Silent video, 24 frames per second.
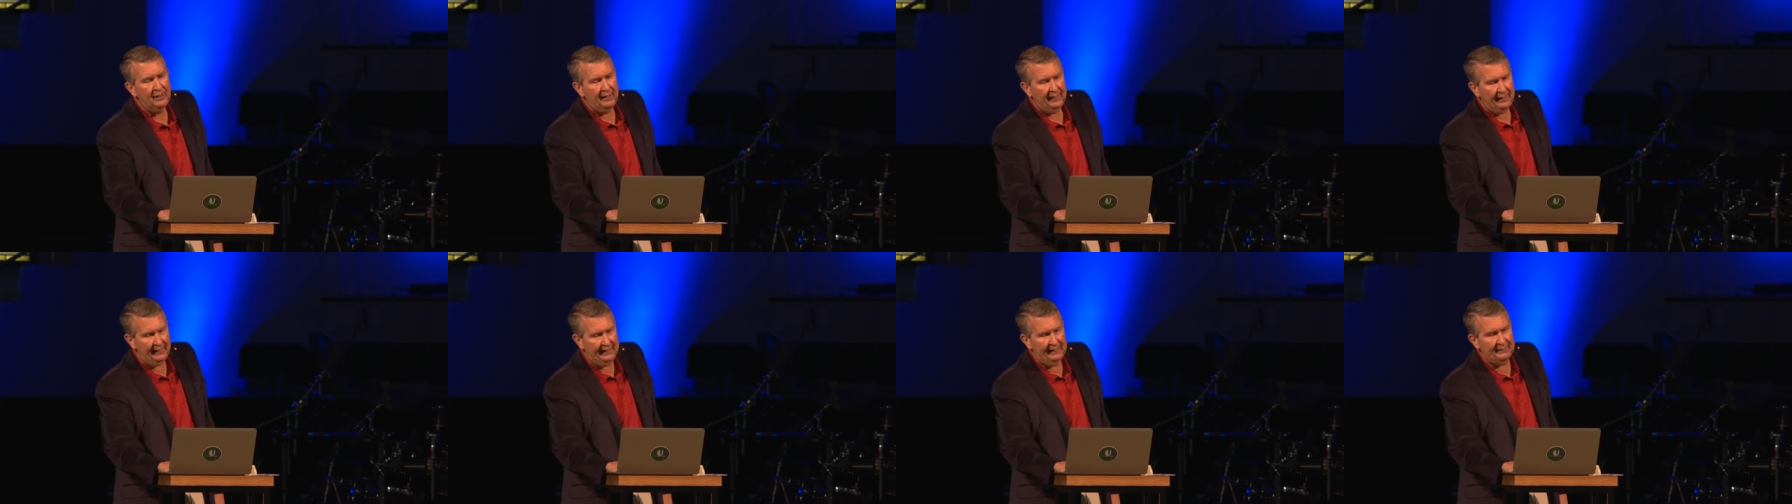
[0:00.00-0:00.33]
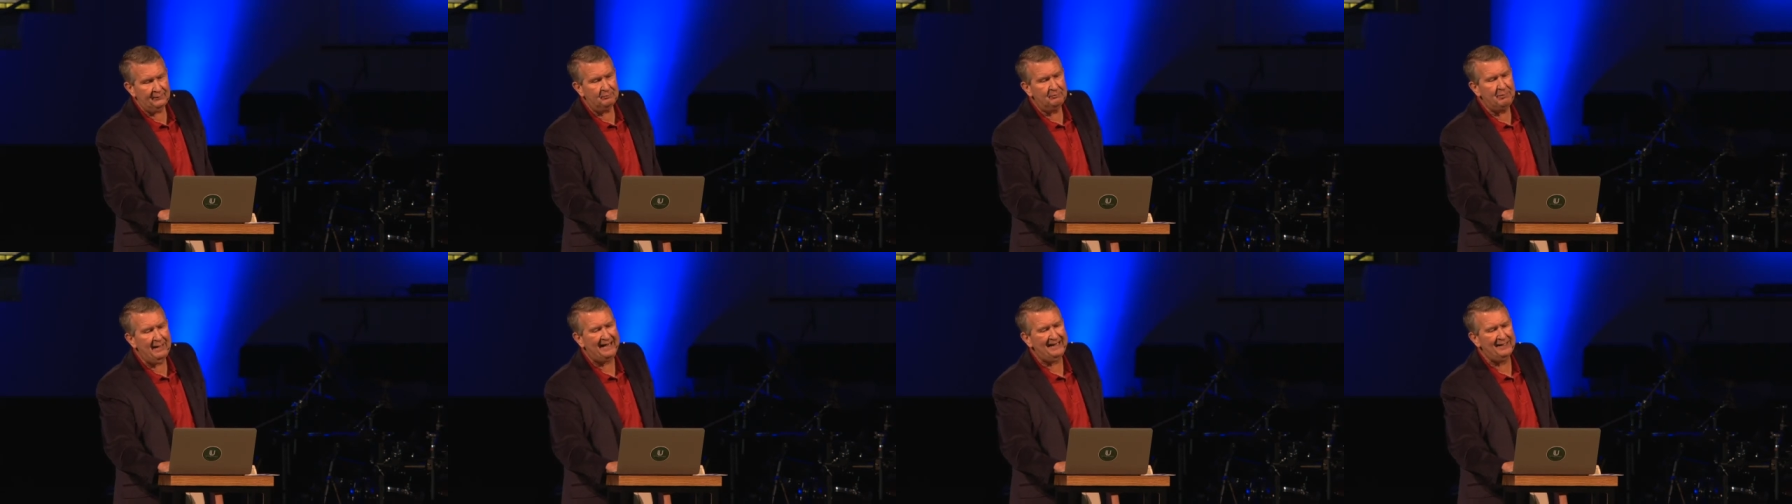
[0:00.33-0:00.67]

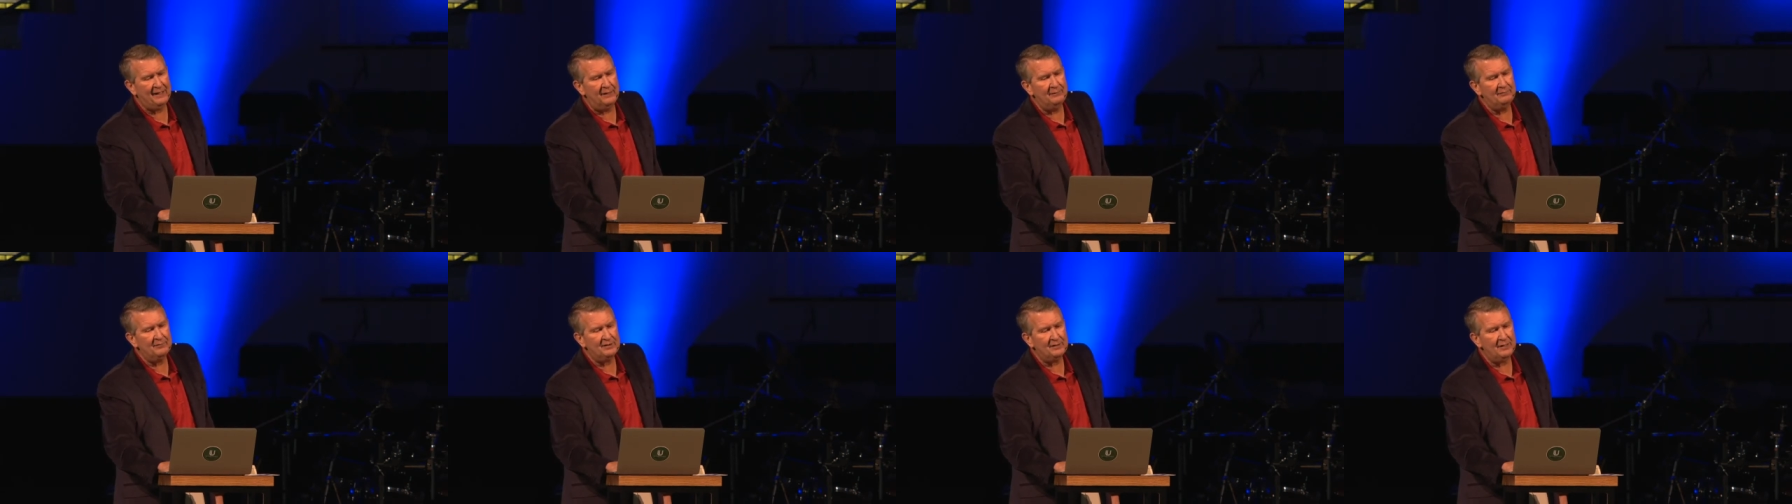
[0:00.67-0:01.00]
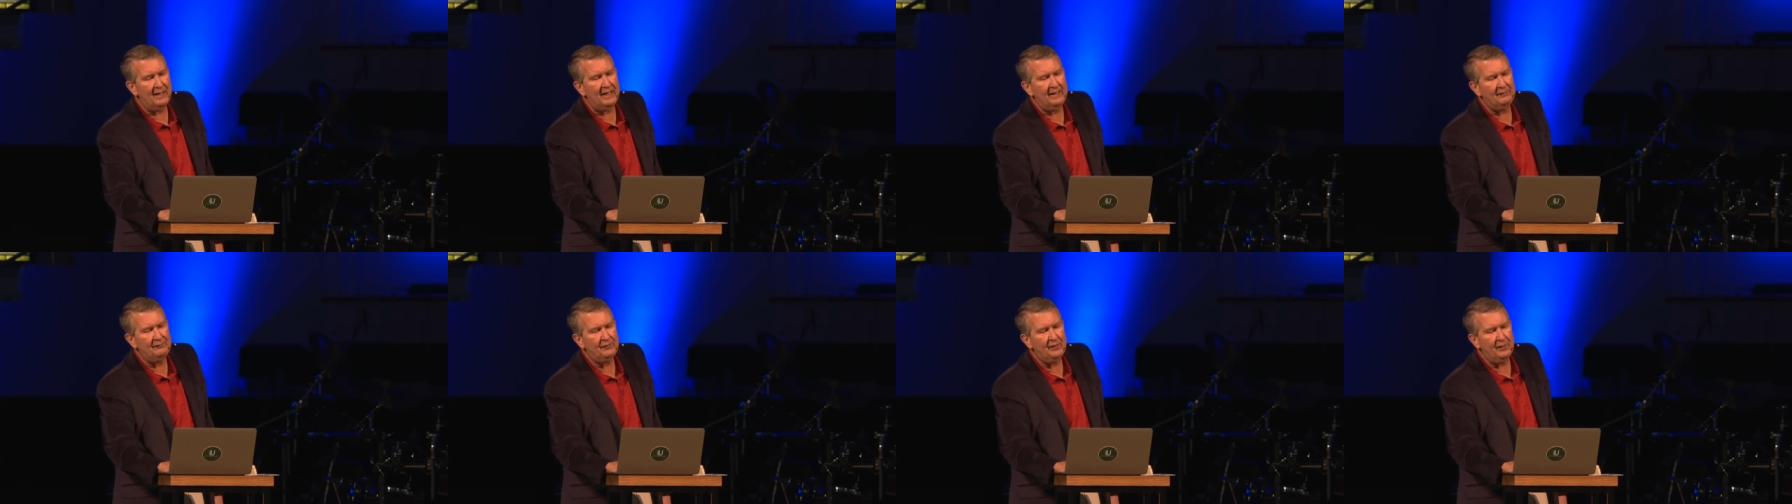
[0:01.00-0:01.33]
In Balaam's
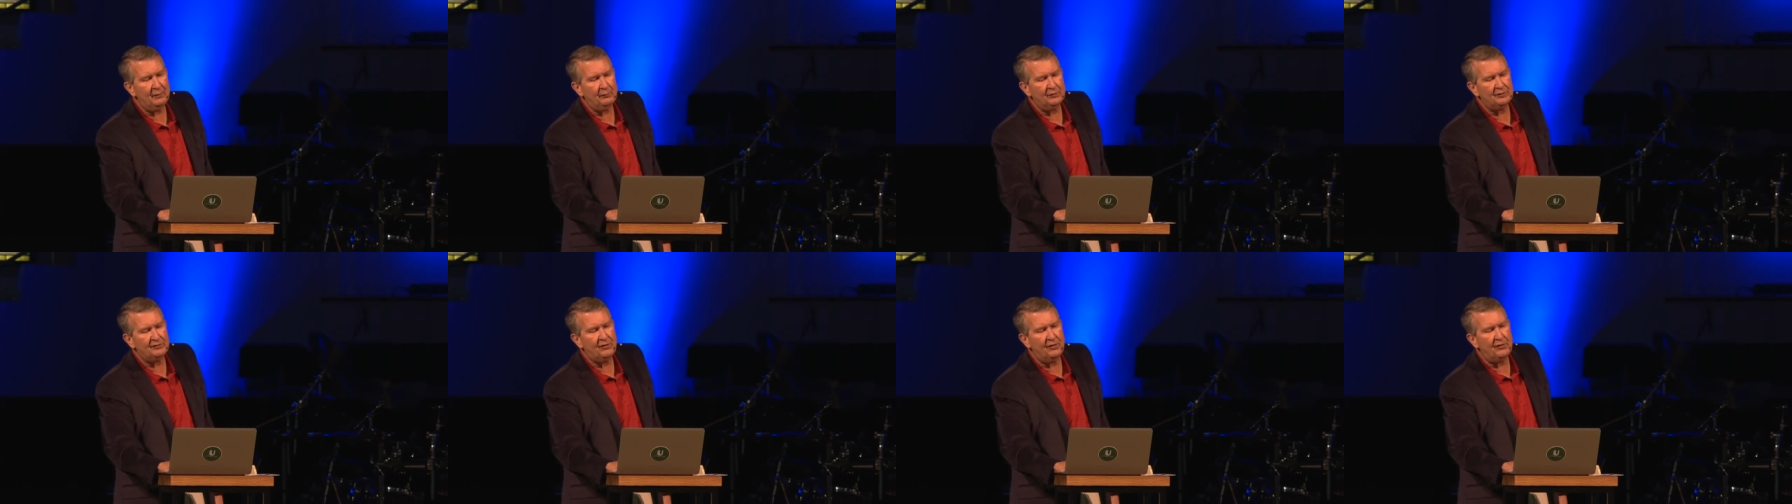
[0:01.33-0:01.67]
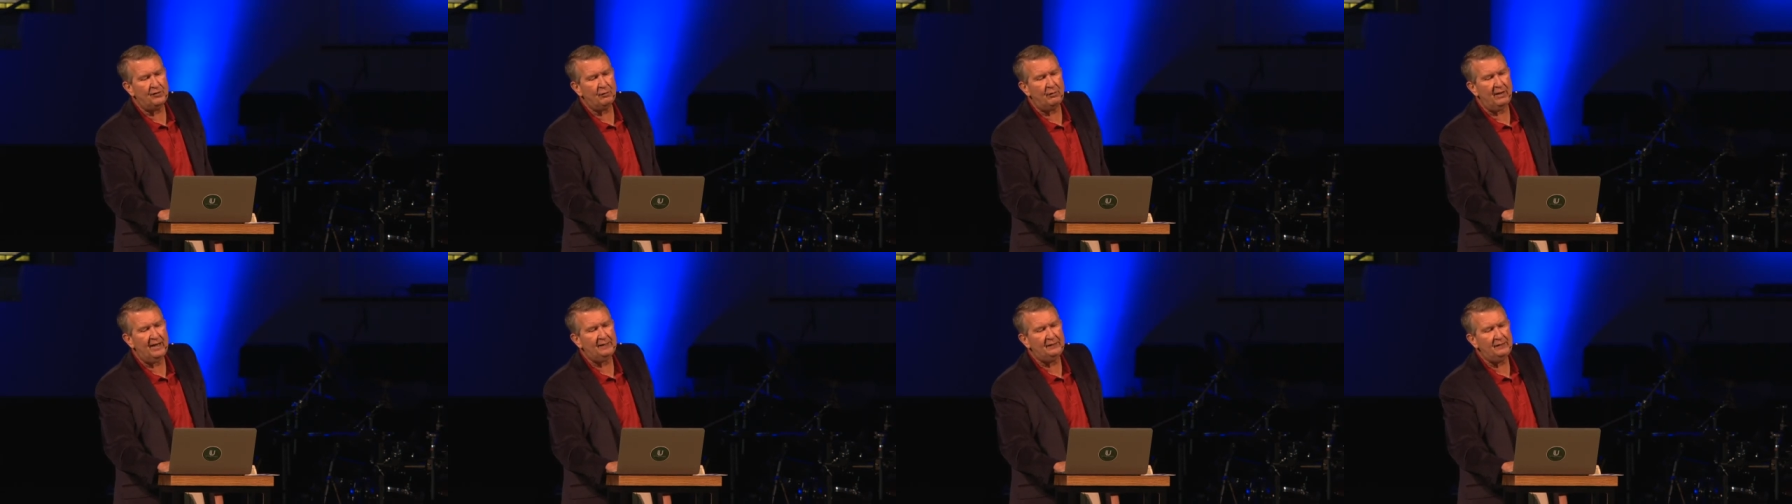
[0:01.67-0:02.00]
life, there was a
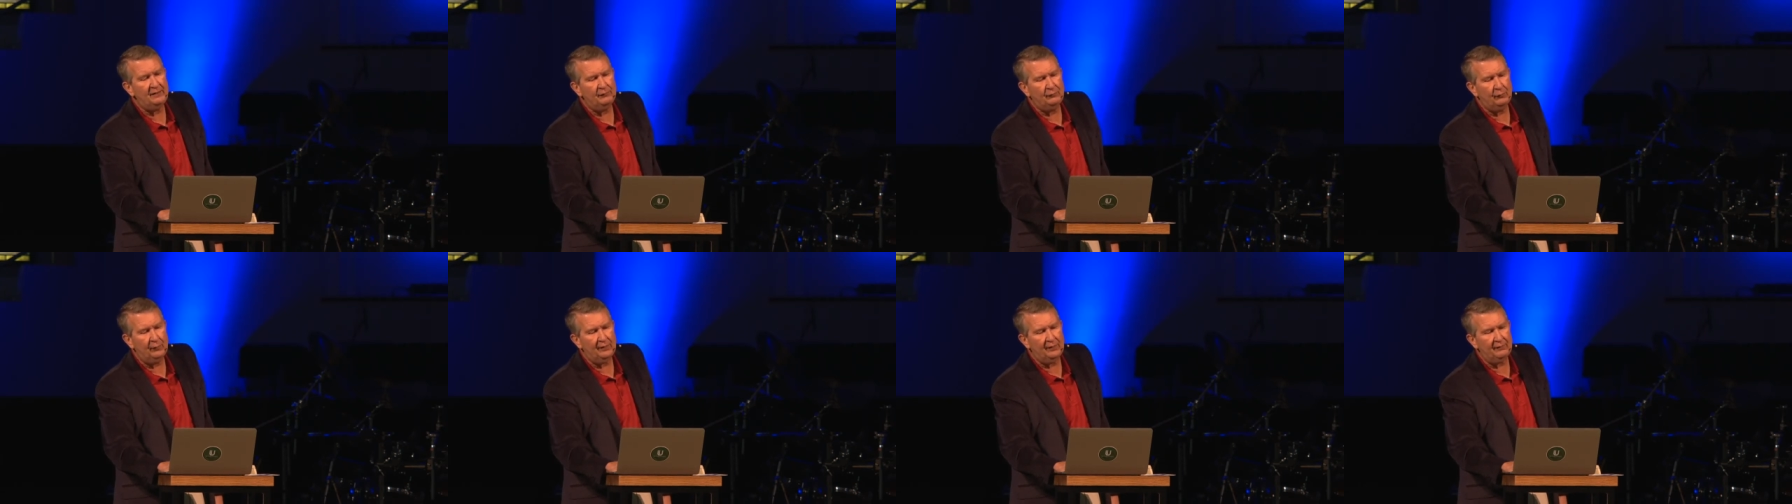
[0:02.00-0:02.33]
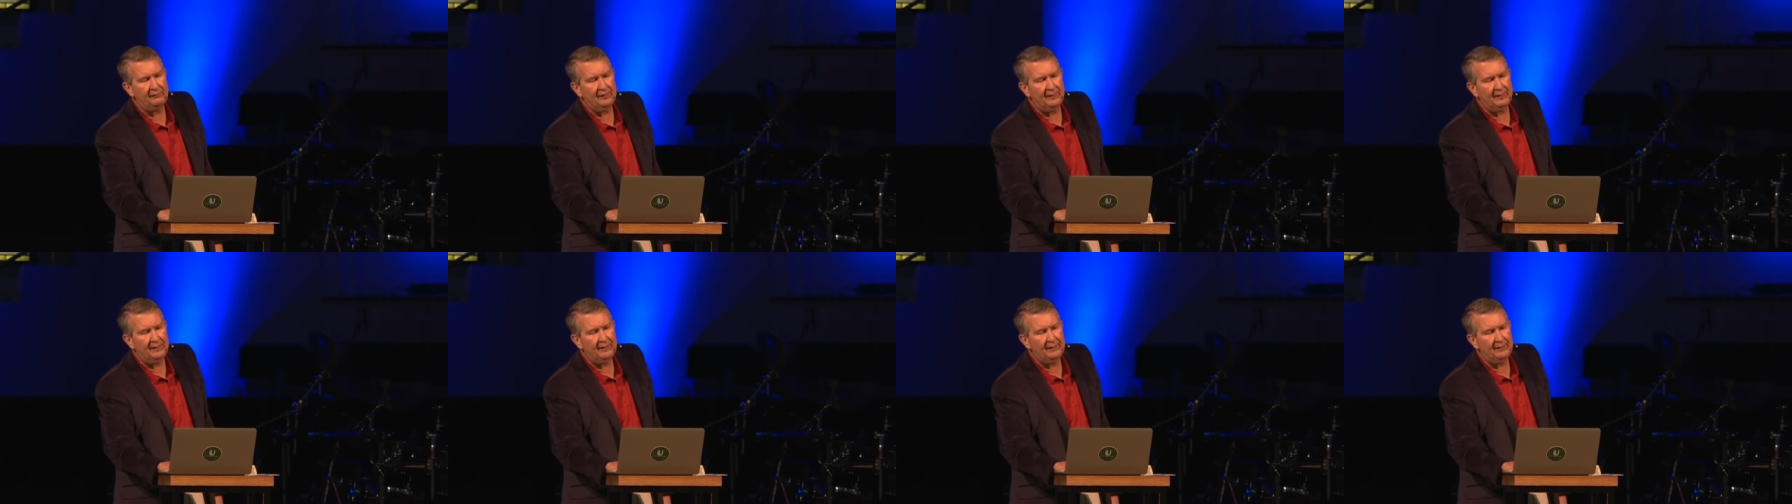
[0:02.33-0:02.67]
directive will
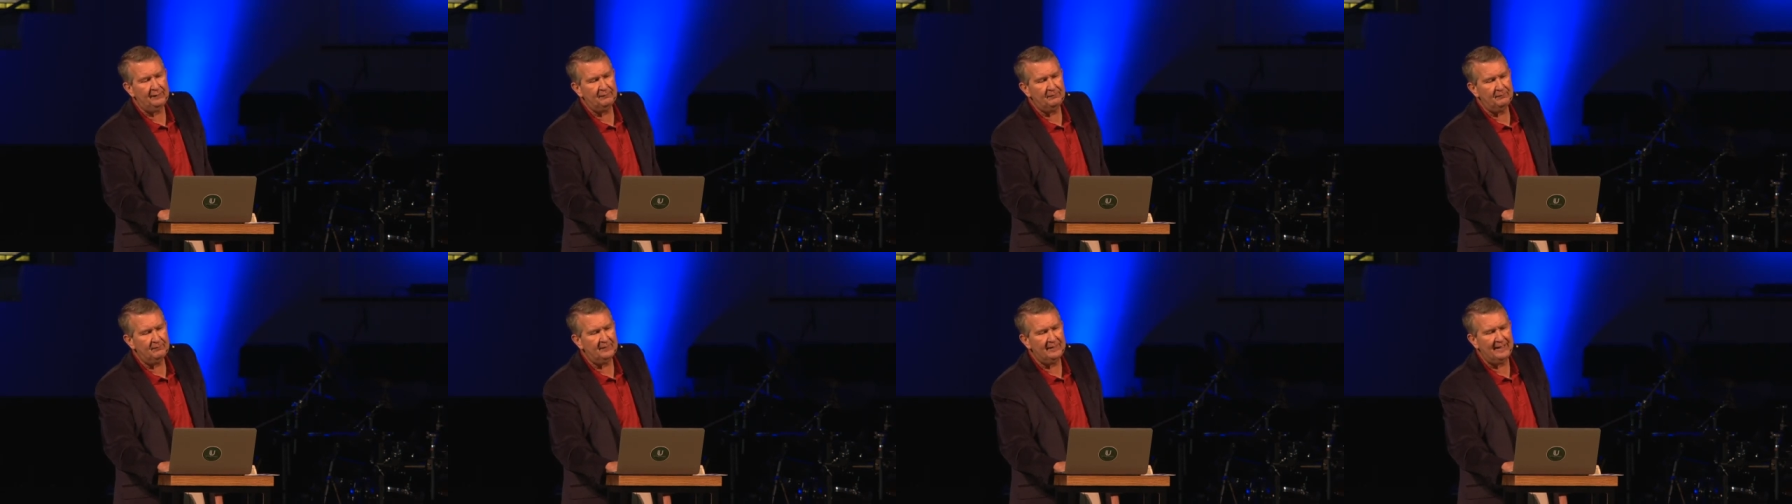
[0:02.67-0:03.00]
of God.